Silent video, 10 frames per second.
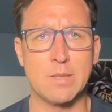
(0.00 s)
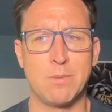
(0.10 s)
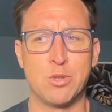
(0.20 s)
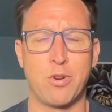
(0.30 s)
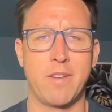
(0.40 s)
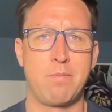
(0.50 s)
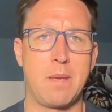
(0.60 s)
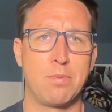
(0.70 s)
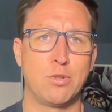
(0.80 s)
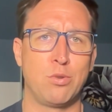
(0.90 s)
majority of
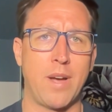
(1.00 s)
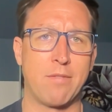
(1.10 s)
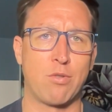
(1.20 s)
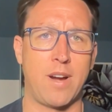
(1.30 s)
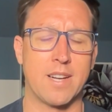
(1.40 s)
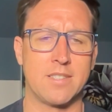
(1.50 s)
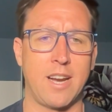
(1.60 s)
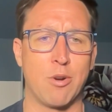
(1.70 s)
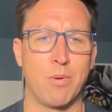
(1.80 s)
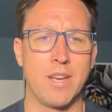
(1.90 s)
people who have chronic
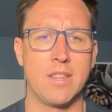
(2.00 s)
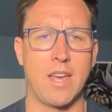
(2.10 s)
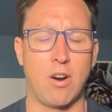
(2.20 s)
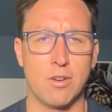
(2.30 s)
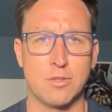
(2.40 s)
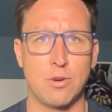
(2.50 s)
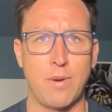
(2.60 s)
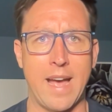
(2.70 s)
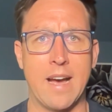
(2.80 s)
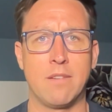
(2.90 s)
diarrhea, they also
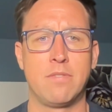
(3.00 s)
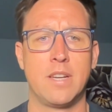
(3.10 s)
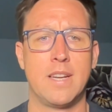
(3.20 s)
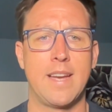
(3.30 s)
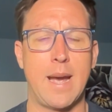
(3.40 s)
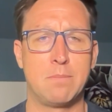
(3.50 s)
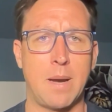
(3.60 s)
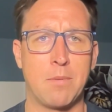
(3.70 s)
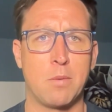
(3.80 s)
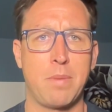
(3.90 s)
have
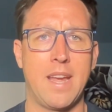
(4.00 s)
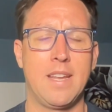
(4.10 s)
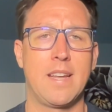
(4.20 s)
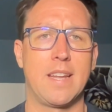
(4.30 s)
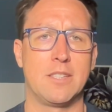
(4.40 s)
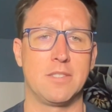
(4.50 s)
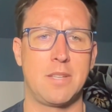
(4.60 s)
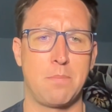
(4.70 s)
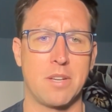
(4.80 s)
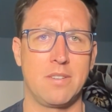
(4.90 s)
abdominal pain, and it's
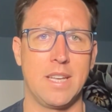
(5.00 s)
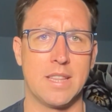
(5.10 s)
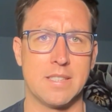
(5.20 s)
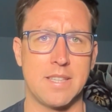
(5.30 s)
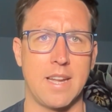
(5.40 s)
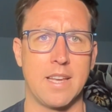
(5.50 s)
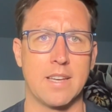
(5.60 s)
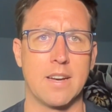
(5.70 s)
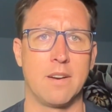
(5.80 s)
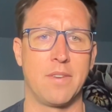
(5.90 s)
typically in the
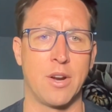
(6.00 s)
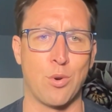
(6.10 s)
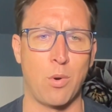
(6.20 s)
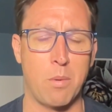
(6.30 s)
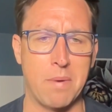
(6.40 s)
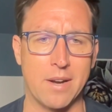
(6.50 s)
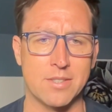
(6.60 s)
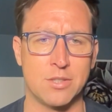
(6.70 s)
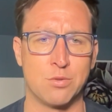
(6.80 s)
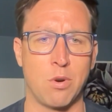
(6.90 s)
setting of irritable bowel
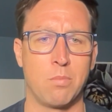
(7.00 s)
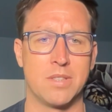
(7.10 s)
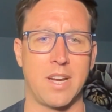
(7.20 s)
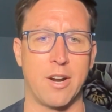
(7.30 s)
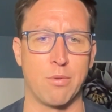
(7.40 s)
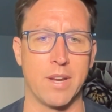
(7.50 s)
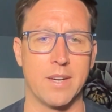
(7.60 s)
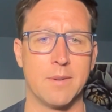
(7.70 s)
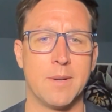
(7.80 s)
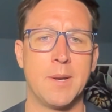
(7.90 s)
syndrome with
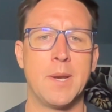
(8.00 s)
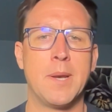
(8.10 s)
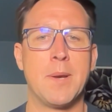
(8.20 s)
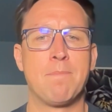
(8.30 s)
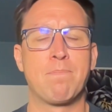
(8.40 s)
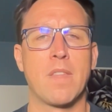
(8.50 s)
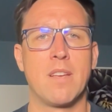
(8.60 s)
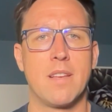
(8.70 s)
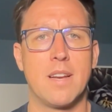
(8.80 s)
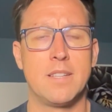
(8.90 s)
diarrhea.
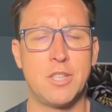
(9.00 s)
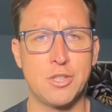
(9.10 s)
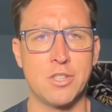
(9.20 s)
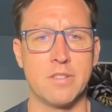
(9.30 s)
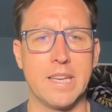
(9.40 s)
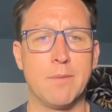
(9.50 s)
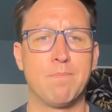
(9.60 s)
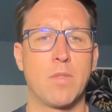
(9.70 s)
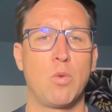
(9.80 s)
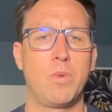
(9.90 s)
Additionally,
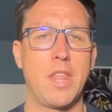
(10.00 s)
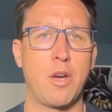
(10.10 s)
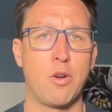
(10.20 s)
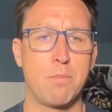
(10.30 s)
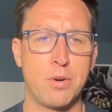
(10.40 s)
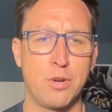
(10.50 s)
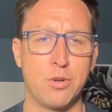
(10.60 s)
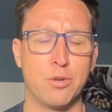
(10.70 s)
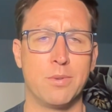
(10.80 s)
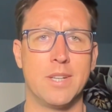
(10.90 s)
when they go to
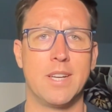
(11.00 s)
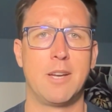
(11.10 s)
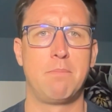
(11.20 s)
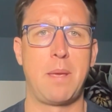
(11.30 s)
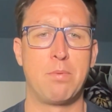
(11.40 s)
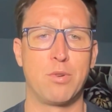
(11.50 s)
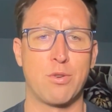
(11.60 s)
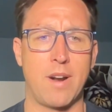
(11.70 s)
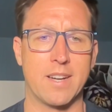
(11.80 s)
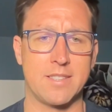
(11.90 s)
poo, people with
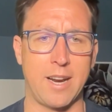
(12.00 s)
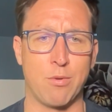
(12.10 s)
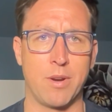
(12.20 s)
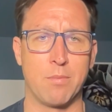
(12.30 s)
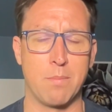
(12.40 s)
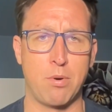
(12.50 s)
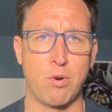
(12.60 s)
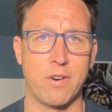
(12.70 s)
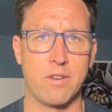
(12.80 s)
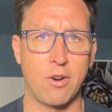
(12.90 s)
chronic diarrhea
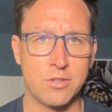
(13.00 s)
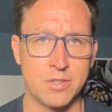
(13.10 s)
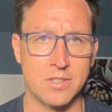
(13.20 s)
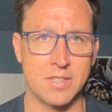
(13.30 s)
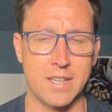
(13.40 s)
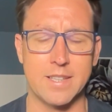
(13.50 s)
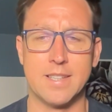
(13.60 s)
report urgency.